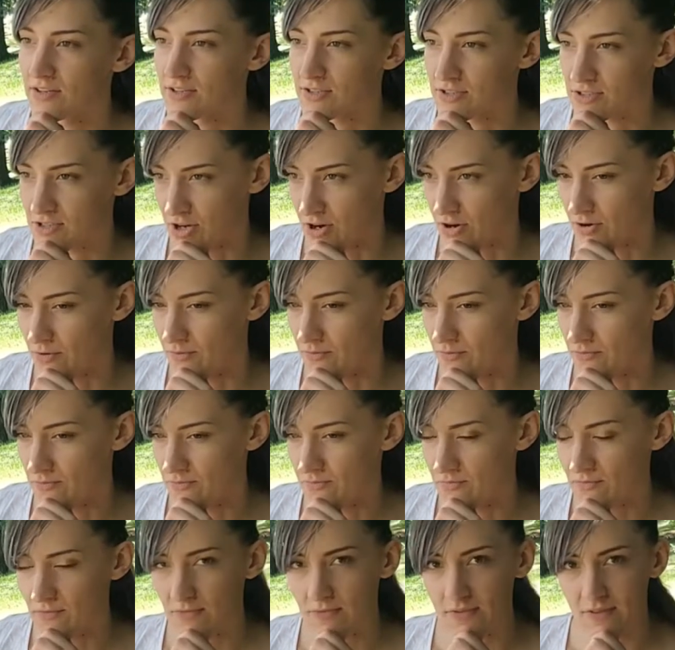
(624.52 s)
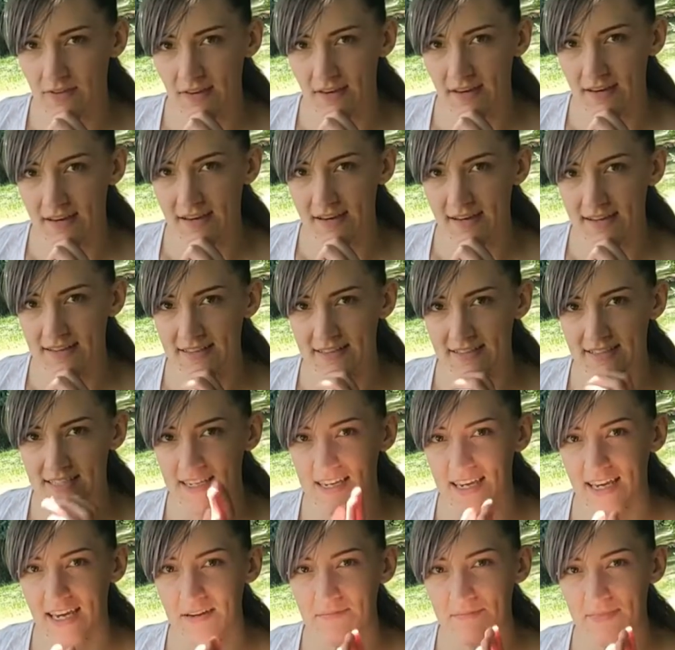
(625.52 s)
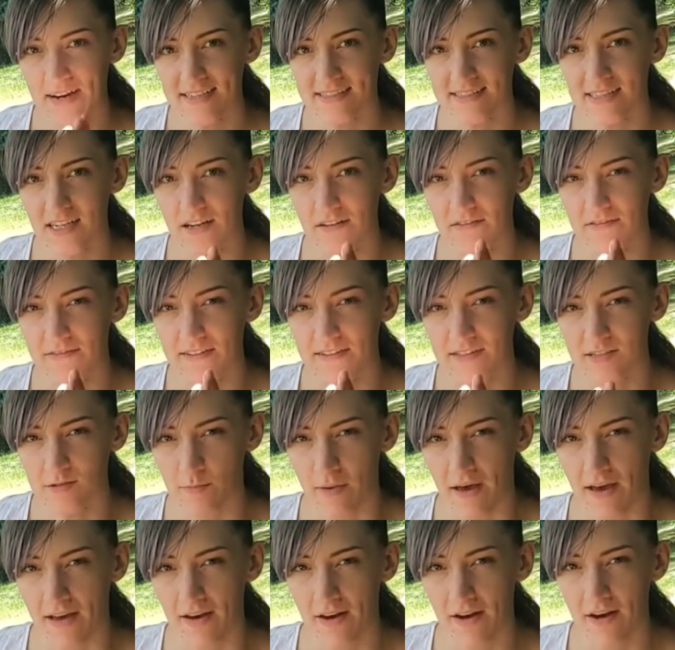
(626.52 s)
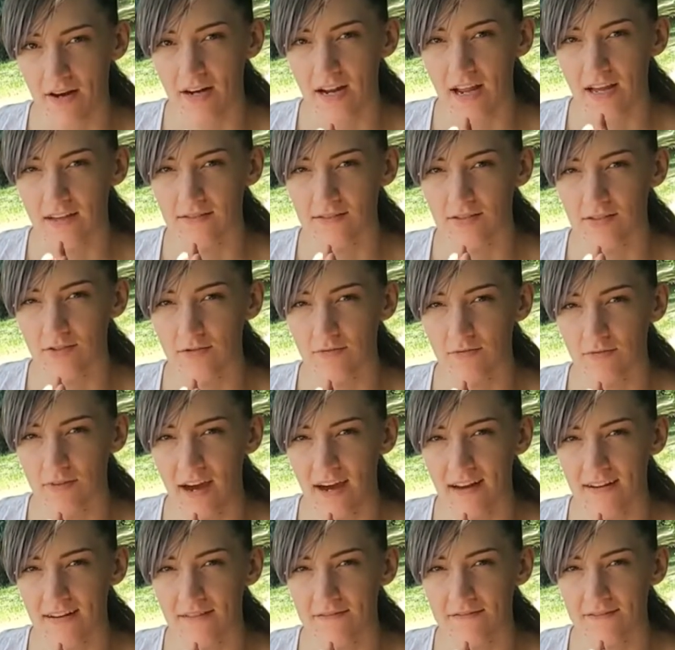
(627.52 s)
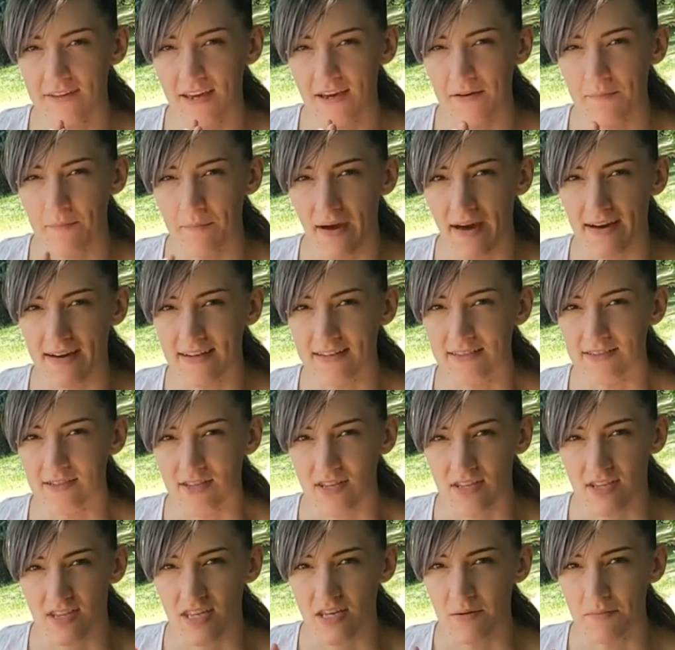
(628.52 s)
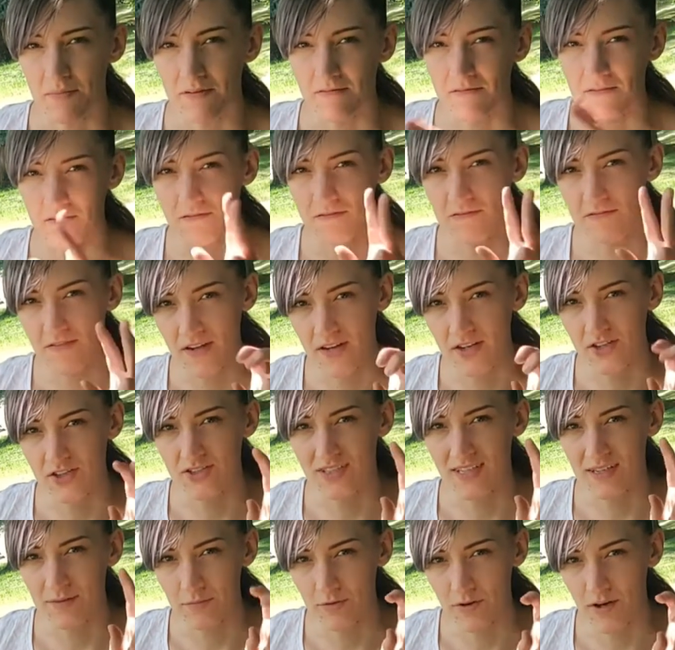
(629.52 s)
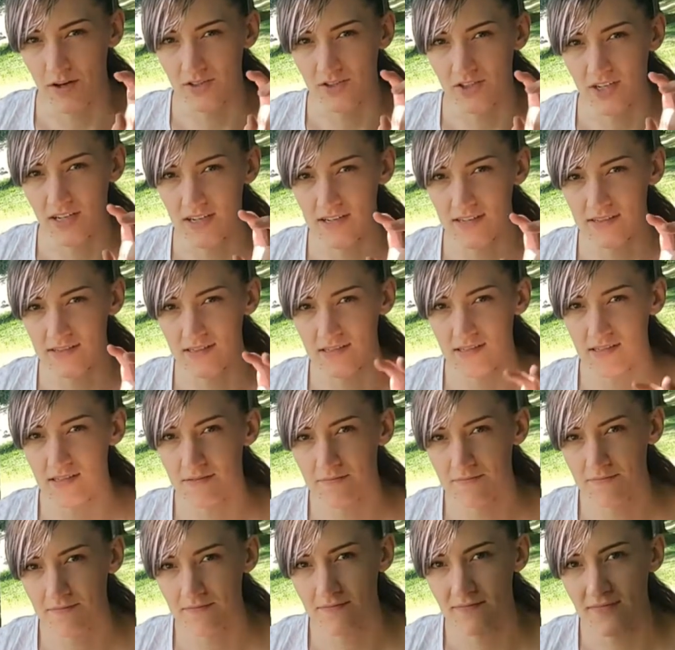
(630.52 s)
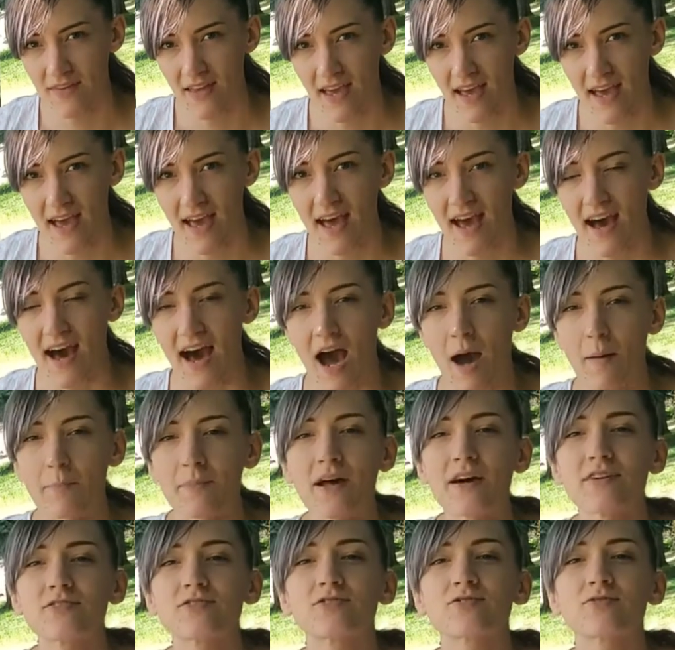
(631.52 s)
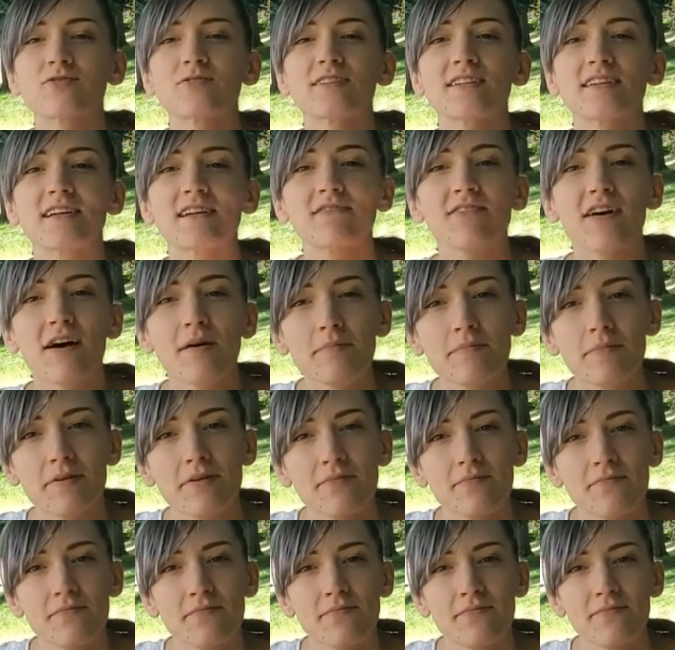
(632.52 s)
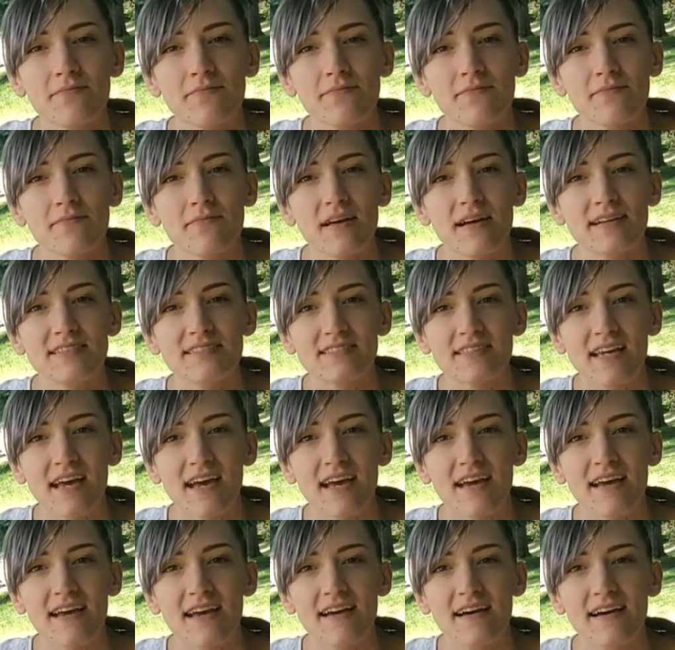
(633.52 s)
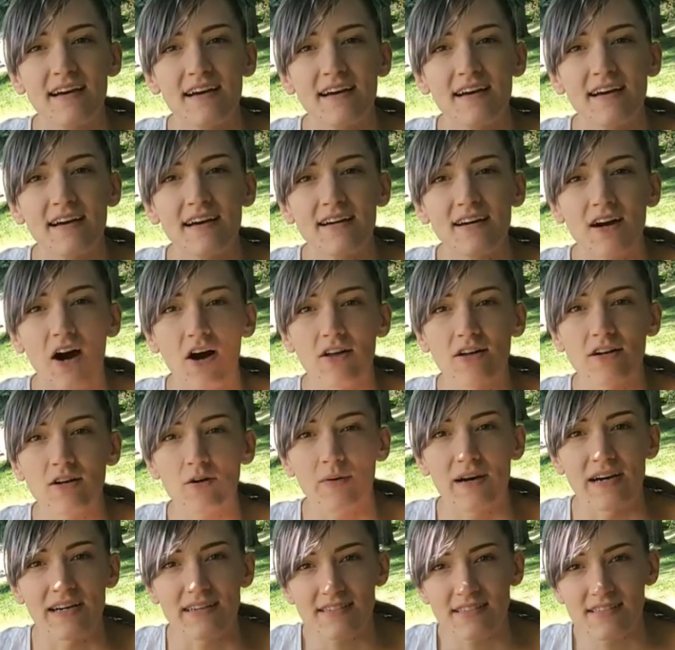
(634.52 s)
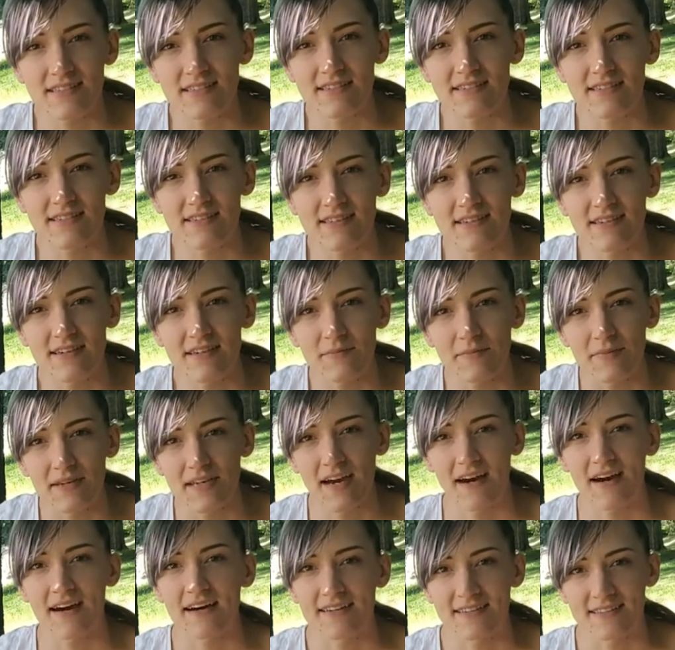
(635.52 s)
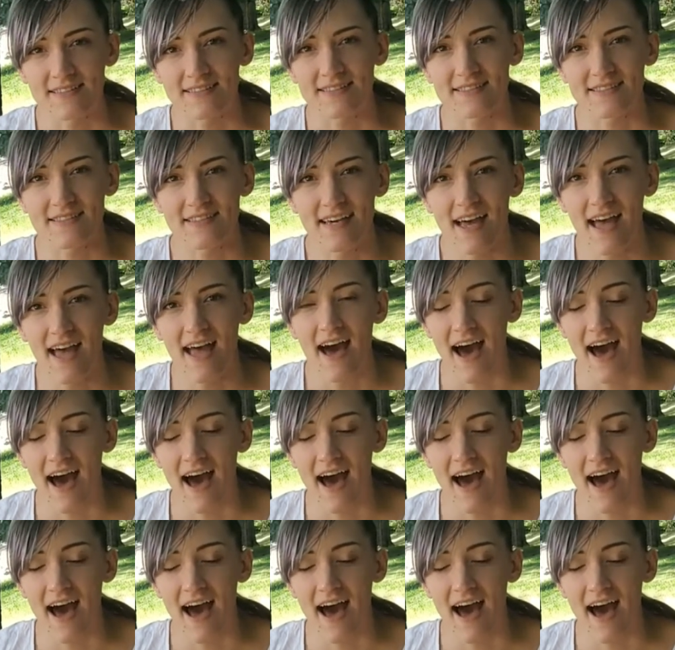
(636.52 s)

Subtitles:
So, to keep myself inspired and to kind of get back into the theme of finishing projects, I'm not just going to give up and say, call it quits, because